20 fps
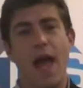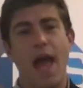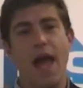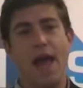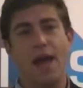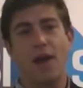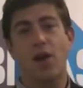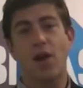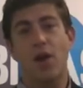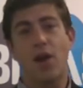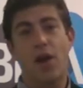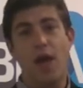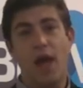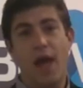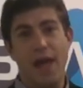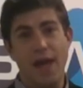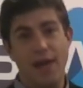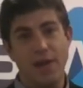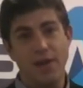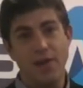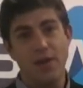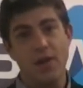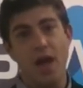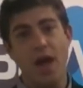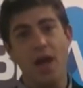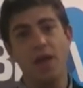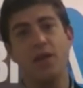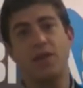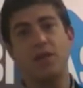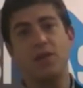and
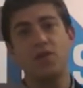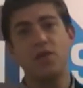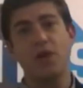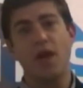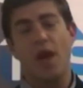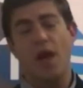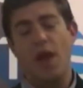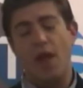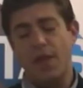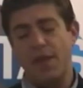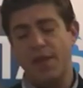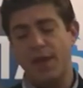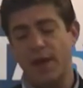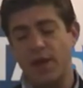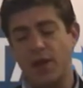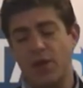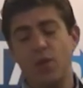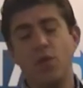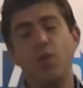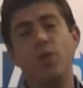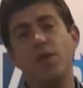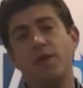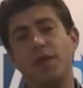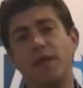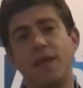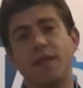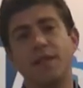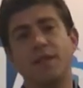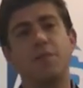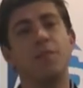knowledge that you will
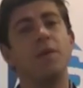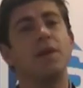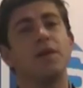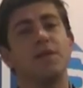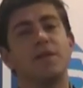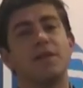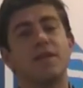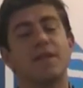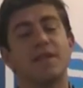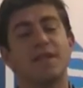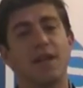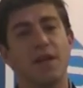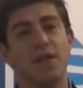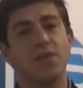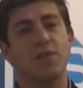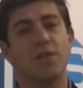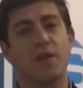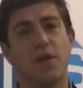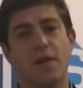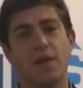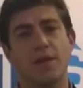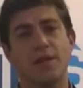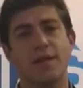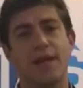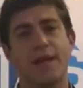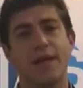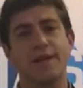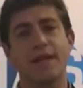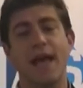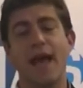need to be a successful
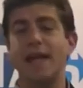architect.